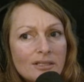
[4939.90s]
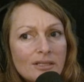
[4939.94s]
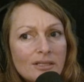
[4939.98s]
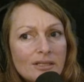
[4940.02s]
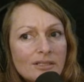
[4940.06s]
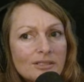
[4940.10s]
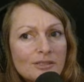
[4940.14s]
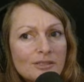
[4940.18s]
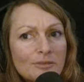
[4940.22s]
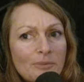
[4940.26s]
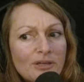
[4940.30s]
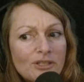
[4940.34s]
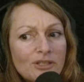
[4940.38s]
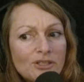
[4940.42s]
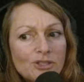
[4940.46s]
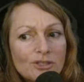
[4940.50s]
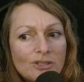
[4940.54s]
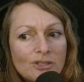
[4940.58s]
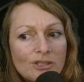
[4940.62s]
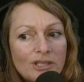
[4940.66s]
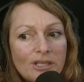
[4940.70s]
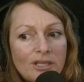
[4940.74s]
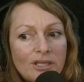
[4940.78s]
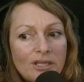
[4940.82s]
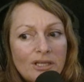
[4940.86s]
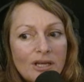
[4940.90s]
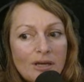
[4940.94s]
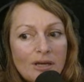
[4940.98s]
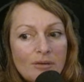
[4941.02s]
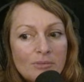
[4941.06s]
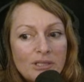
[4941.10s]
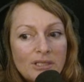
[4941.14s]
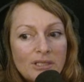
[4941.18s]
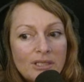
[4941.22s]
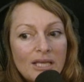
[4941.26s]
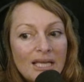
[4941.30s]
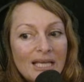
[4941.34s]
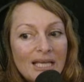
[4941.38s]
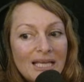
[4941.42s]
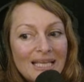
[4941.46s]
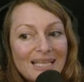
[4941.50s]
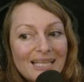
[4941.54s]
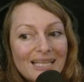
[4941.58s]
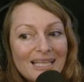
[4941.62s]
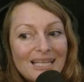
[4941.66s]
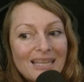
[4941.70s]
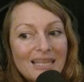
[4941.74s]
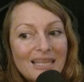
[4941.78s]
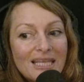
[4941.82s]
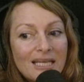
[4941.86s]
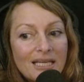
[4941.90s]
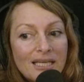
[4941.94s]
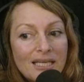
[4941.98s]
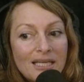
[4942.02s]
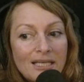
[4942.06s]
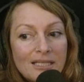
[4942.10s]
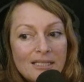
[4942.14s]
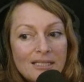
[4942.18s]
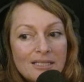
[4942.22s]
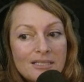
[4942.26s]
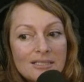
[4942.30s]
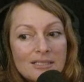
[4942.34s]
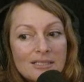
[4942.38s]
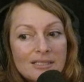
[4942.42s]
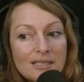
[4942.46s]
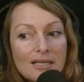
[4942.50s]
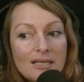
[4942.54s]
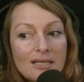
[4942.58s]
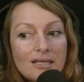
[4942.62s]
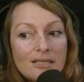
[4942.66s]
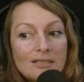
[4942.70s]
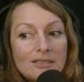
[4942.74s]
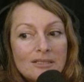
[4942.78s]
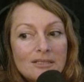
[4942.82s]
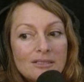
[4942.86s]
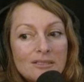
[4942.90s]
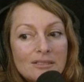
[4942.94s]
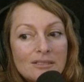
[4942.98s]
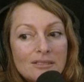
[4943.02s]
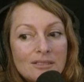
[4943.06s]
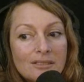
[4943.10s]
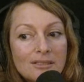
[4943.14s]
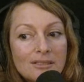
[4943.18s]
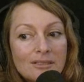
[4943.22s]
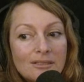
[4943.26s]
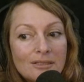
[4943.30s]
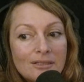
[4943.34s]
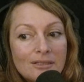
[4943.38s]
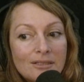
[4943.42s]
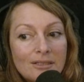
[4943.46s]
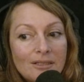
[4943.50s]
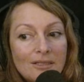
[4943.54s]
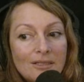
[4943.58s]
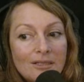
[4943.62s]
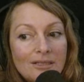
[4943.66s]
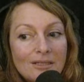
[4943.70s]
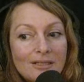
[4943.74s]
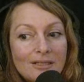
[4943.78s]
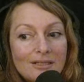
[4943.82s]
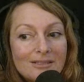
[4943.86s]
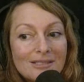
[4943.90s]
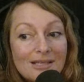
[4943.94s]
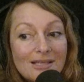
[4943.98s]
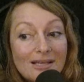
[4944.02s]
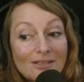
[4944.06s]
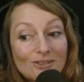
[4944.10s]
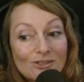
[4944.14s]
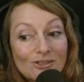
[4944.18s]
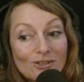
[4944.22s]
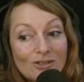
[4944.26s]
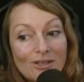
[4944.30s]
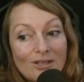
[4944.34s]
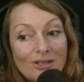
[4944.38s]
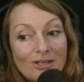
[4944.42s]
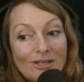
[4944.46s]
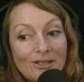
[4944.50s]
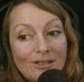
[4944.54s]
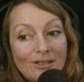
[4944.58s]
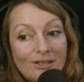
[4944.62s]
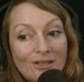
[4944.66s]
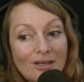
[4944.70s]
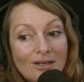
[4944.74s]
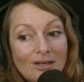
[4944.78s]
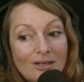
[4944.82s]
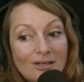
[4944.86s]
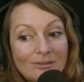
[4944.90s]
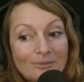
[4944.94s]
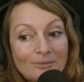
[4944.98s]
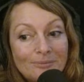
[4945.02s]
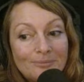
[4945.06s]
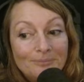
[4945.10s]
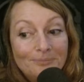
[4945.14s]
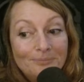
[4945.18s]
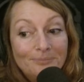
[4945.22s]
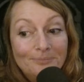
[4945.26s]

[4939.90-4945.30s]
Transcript: uh, especially i mean the thing is is it's actually um,